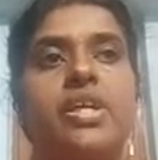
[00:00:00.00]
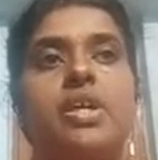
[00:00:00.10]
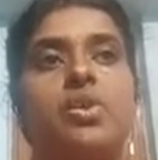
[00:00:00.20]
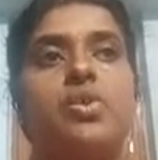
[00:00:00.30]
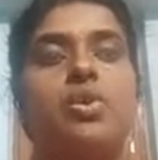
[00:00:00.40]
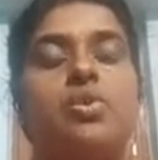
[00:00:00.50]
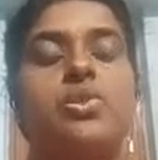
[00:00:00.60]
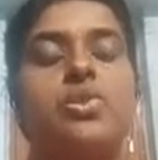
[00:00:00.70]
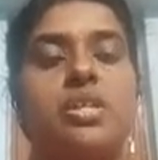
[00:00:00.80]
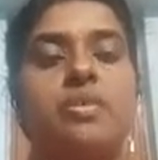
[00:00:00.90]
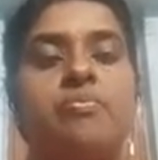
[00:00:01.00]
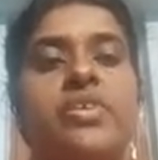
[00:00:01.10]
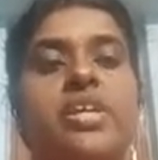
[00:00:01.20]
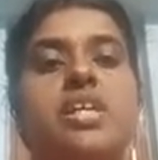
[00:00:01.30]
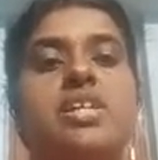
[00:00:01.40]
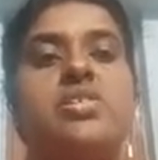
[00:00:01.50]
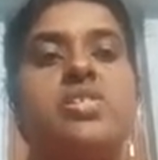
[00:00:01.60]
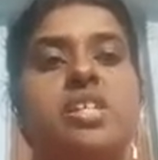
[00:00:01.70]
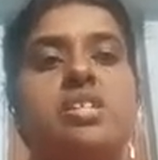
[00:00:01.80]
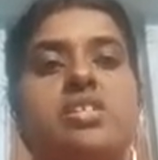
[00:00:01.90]
So string
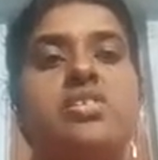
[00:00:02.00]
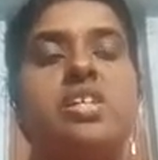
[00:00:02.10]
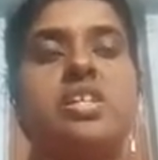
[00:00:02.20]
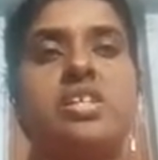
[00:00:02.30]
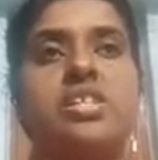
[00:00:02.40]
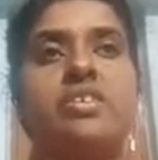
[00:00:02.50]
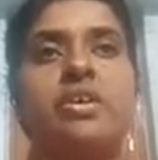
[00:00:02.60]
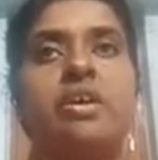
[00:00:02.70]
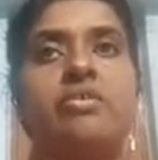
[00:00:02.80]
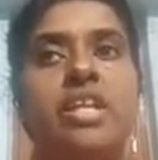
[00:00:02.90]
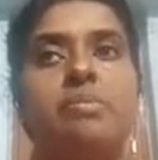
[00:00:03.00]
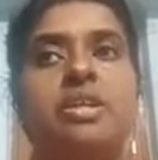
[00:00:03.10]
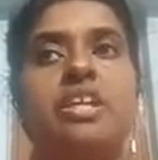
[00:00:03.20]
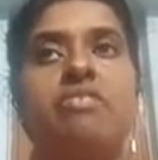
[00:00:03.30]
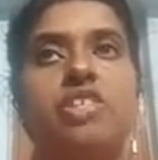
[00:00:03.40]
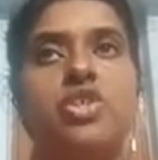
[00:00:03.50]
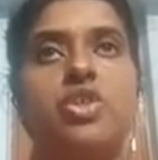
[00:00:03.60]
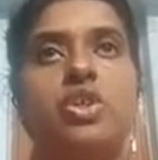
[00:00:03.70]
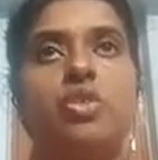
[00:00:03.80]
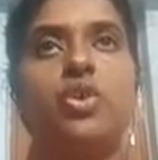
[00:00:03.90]
is a variable in
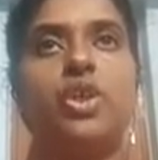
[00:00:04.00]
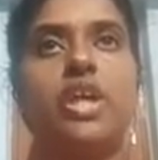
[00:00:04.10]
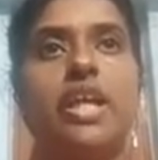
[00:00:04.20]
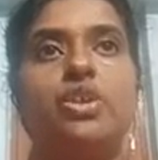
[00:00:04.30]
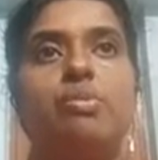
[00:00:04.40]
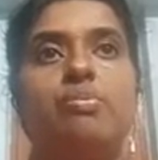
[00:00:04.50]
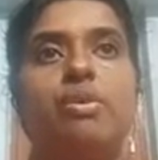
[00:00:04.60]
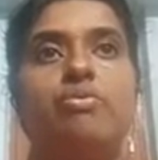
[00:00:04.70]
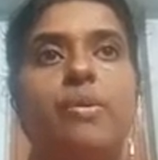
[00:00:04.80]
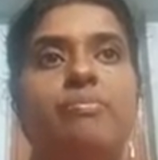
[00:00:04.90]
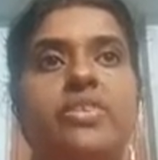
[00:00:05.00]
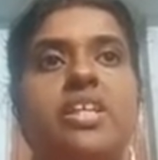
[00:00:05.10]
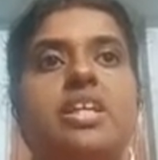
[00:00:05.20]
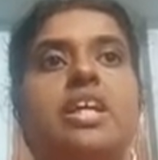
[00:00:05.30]
which you would like to perform the